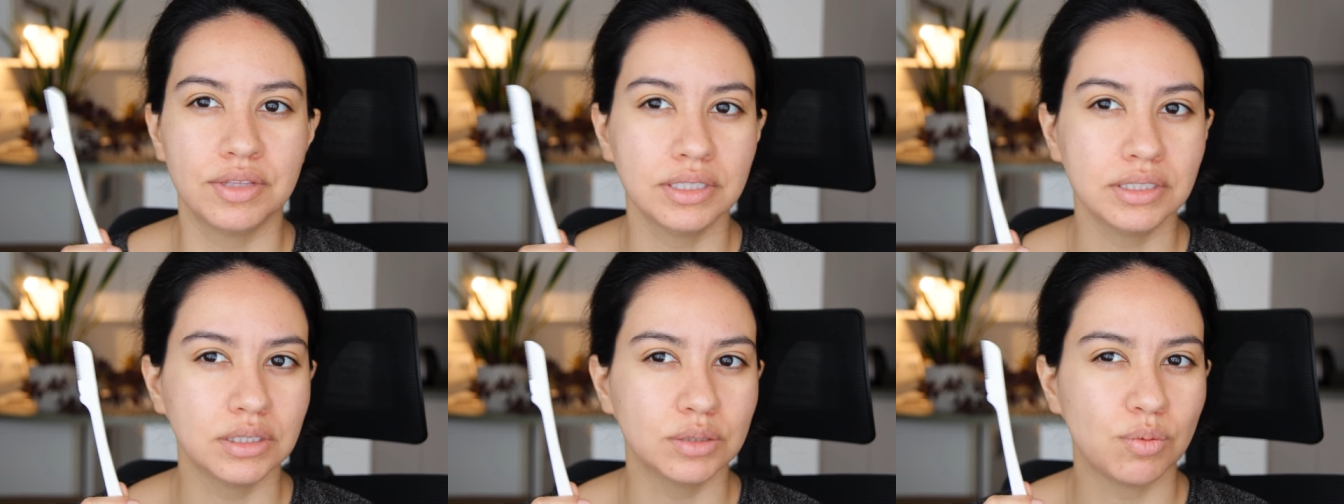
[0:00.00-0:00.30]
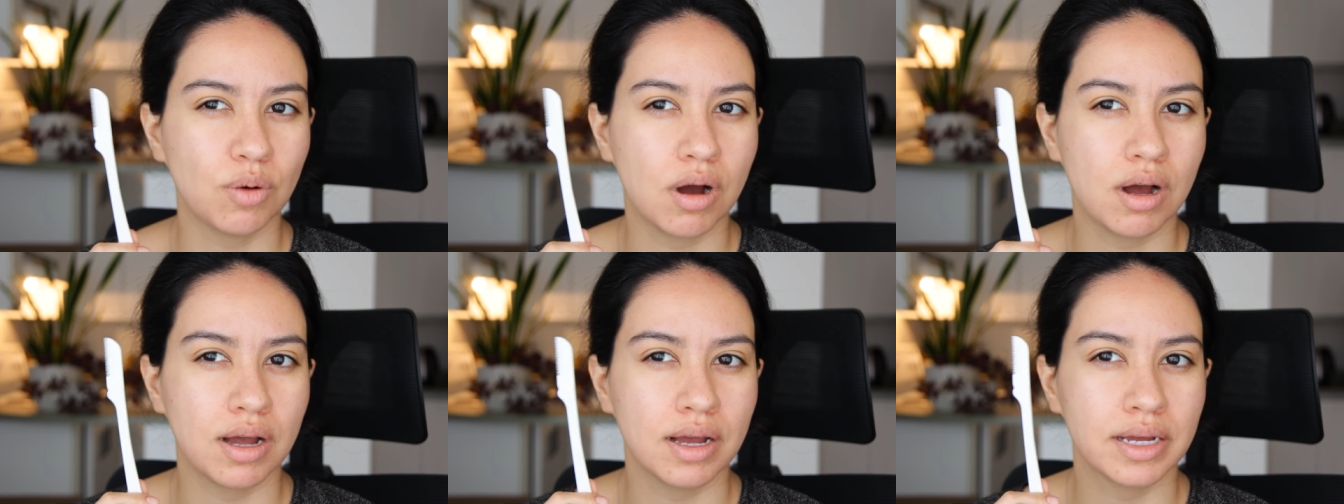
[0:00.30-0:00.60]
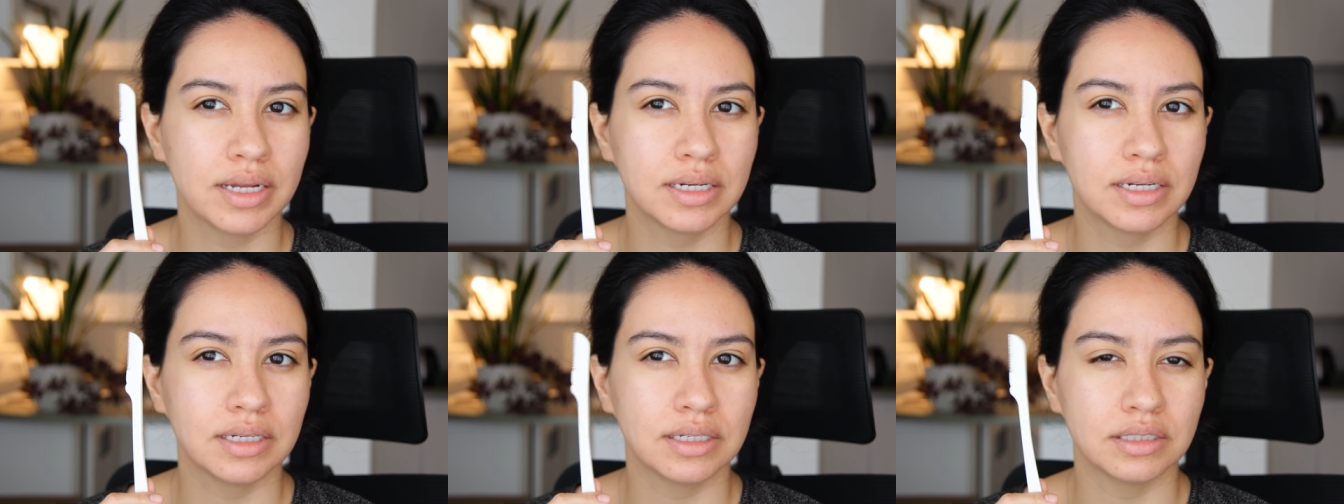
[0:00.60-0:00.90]
This
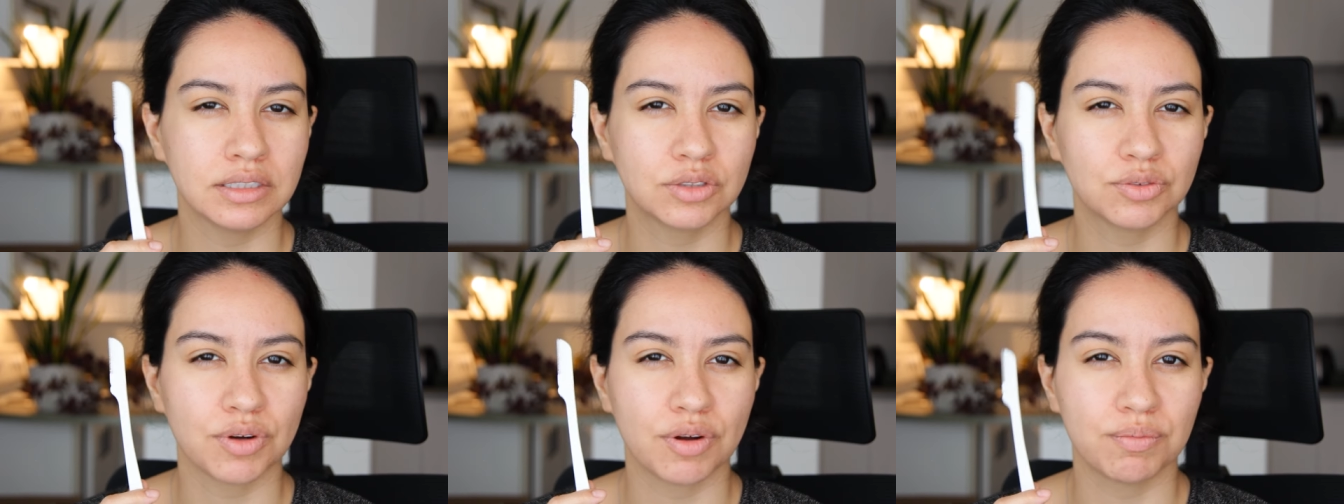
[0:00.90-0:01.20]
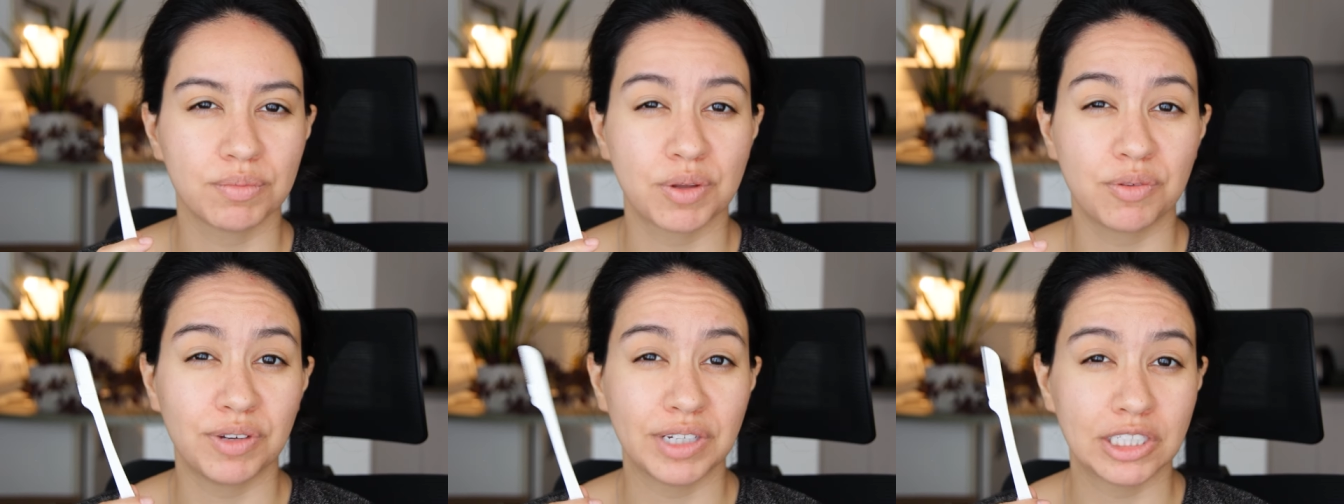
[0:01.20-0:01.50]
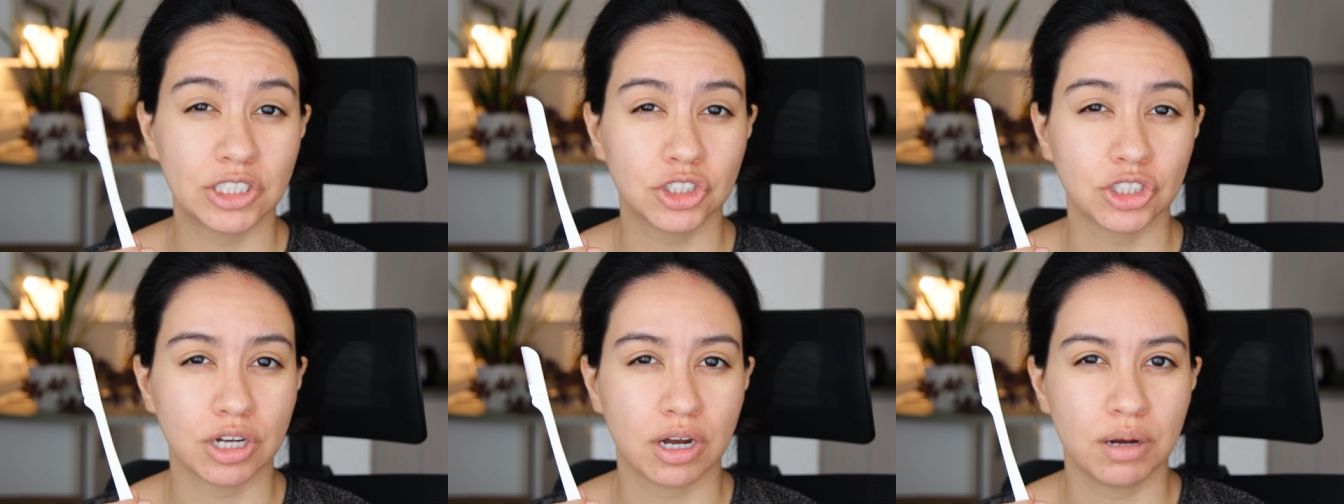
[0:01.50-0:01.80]
one is from The
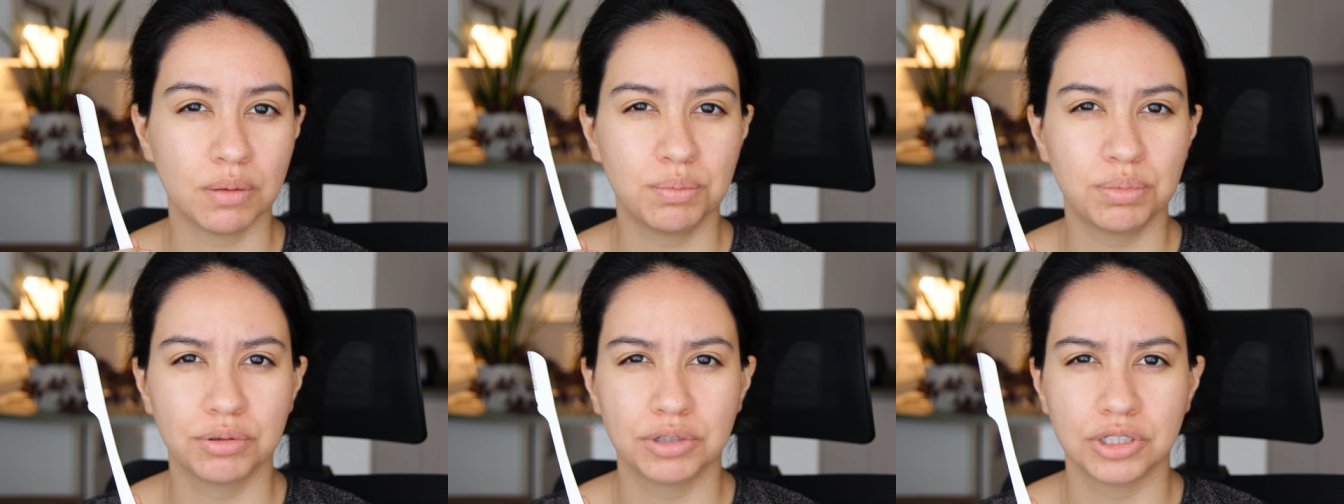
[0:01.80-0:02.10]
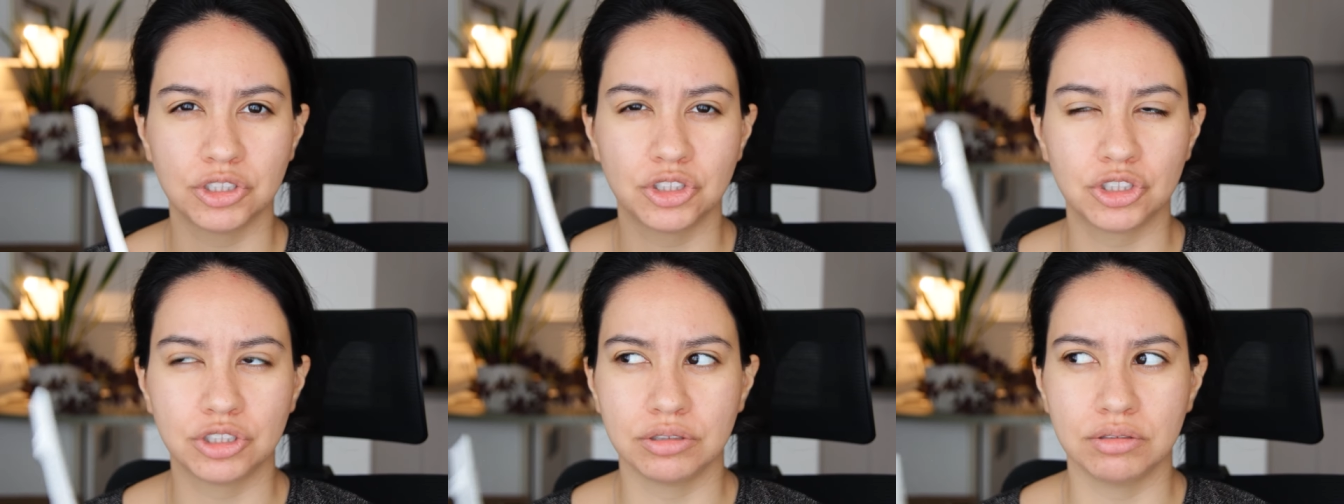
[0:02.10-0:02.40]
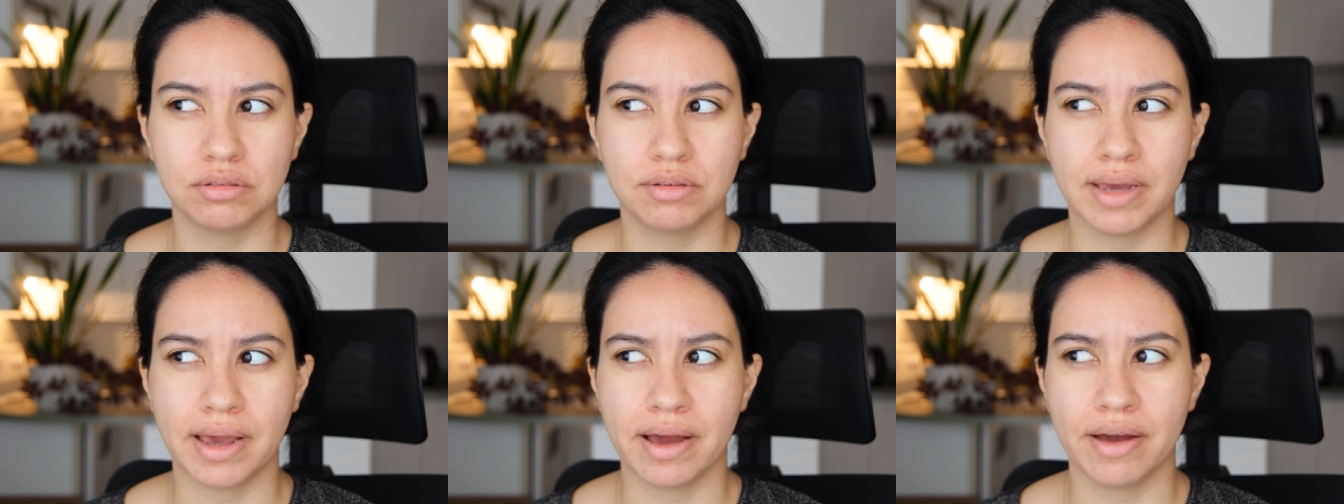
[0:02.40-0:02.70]
Face Shop, which
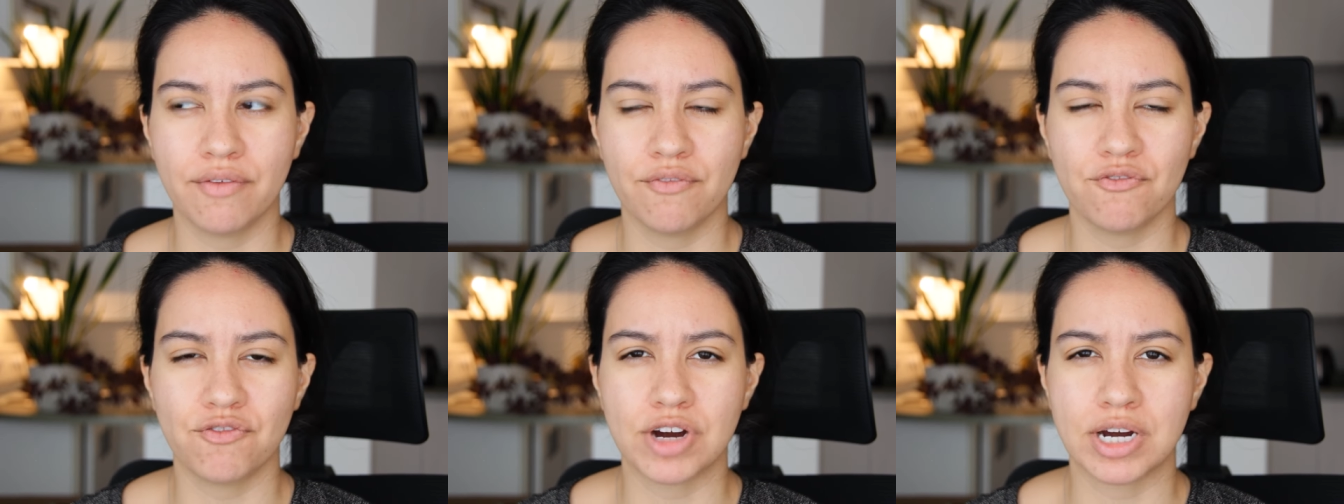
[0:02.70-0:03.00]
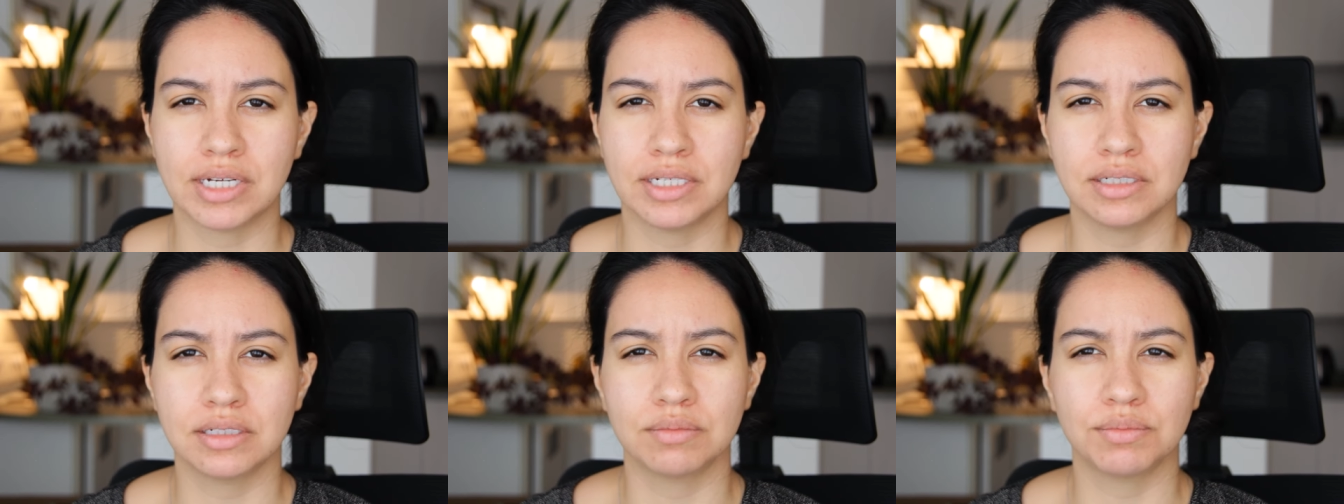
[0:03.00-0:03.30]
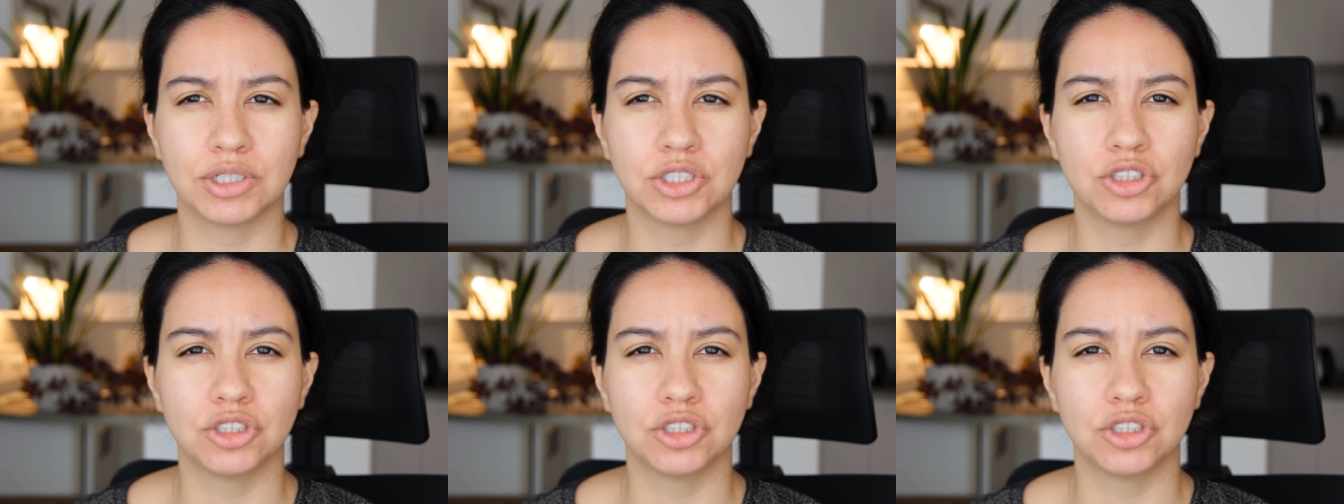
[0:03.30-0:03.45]
you can't find in